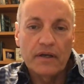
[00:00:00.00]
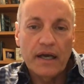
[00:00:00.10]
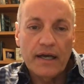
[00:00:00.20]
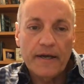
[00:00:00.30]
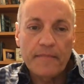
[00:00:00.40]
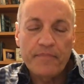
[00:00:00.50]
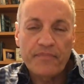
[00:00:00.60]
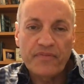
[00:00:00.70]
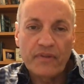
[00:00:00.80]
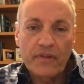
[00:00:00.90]
Um,
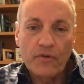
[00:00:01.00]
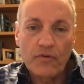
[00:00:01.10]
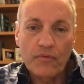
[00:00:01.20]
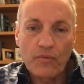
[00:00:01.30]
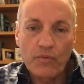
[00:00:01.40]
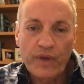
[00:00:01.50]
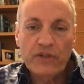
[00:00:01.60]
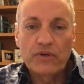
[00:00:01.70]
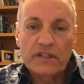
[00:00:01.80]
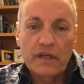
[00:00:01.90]
we
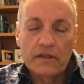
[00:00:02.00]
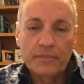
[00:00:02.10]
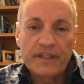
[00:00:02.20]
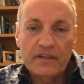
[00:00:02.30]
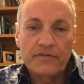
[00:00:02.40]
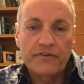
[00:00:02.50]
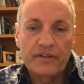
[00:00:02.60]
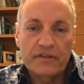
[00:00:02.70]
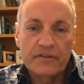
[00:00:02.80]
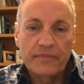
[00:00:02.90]
do it a little bit
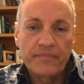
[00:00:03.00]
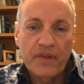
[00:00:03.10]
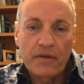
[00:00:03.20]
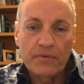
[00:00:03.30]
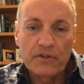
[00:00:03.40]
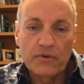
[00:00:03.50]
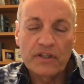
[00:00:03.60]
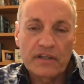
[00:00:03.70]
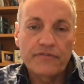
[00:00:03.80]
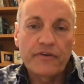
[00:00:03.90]
different. We do
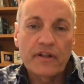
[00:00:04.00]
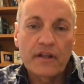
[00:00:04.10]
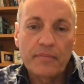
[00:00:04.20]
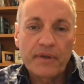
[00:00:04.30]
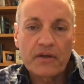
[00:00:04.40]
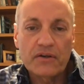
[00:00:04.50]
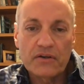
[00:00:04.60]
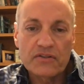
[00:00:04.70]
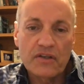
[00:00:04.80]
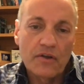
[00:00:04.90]
it differently
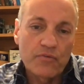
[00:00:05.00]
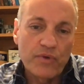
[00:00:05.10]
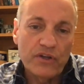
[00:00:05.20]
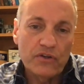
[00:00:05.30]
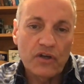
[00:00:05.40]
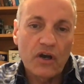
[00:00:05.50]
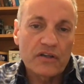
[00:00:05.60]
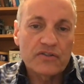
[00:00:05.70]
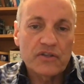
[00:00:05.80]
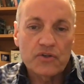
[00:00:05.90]
because when you talk
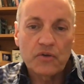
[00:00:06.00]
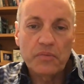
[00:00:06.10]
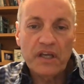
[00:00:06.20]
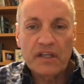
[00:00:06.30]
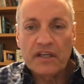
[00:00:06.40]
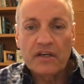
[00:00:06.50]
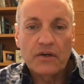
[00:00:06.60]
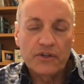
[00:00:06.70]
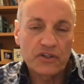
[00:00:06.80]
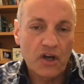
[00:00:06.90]
in social media or
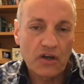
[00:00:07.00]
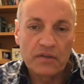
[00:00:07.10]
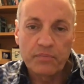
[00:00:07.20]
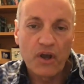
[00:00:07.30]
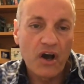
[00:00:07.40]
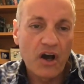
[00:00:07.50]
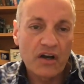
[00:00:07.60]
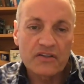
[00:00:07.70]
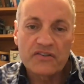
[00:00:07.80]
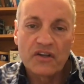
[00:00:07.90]
you talk in
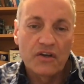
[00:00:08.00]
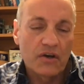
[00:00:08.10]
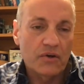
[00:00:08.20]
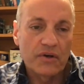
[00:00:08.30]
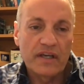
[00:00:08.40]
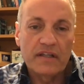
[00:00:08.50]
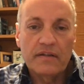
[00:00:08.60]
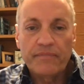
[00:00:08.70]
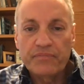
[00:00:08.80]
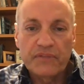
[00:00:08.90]
blogs or
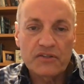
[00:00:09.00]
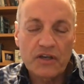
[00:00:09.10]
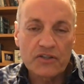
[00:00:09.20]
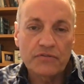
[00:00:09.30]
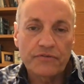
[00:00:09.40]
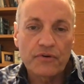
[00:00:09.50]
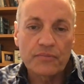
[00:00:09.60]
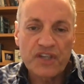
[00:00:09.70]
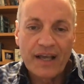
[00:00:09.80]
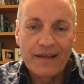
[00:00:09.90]
in discussion
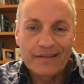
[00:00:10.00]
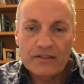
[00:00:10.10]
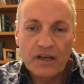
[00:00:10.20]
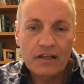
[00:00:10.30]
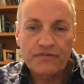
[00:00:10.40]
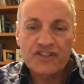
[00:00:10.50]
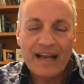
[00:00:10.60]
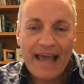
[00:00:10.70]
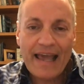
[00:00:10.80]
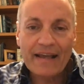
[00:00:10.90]
forums, there's a lot of
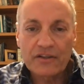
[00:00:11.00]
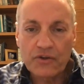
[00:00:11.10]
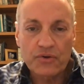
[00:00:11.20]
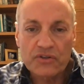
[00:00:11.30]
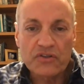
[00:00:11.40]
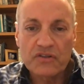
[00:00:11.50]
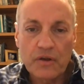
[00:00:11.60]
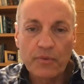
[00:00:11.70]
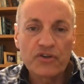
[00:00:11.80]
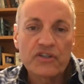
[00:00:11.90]
slang and curses and
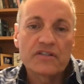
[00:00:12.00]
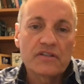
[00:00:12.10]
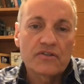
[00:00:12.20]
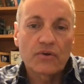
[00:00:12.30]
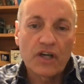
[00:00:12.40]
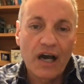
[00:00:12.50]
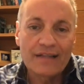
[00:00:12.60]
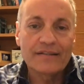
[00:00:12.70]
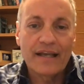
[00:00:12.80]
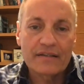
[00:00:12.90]
emojis. And so
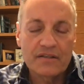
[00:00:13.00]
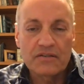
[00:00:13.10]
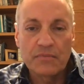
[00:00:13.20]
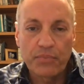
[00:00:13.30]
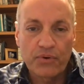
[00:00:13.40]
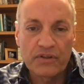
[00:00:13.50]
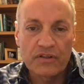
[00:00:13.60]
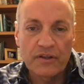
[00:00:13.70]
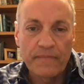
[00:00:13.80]
context is important.